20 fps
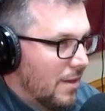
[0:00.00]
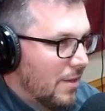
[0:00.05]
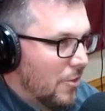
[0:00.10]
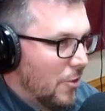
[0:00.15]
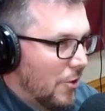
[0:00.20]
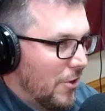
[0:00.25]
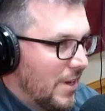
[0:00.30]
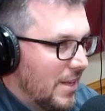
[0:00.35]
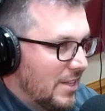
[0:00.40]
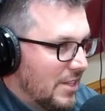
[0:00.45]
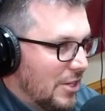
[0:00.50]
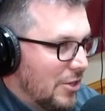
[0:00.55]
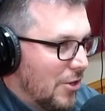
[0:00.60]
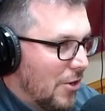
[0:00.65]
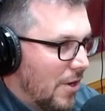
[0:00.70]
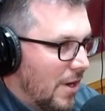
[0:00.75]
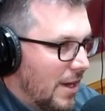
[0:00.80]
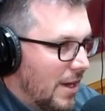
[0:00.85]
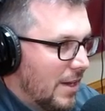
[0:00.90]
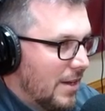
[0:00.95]
They're an easy
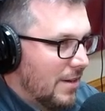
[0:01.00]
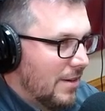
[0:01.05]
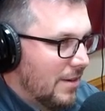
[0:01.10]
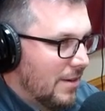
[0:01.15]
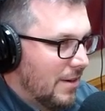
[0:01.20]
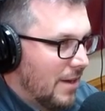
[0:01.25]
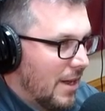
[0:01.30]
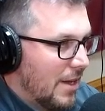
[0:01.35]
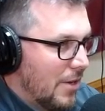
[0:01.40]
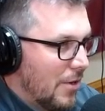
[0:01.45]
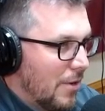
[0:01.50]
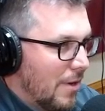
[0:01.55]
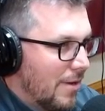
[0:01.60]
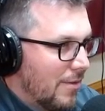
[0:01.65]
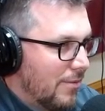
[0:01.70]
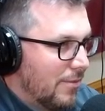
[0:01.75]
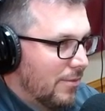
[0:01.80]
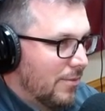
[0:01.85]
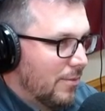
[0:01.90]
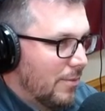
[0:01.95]
target. I know
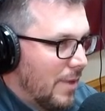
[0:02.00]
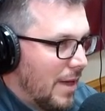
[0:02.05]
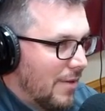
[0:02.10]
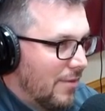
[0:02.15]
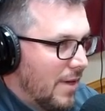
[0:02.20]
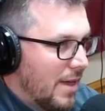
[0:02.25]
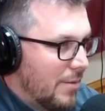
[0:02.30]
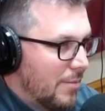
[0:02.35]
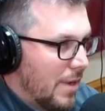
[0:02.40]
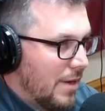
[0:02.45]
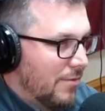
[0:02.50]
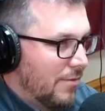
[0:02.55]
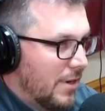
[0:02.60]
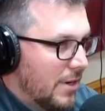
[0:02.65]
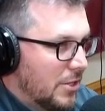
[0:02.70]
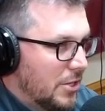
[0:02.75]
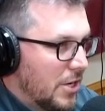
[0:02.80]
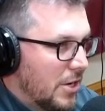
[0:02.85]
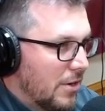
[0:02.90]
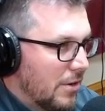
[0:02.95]
I've had my fair
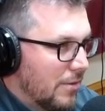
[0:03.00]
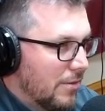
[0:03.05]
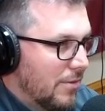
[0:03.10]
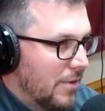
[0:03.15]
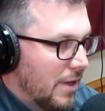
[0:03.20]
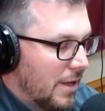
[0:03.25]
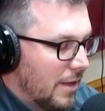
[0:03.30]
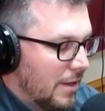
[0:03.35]
share of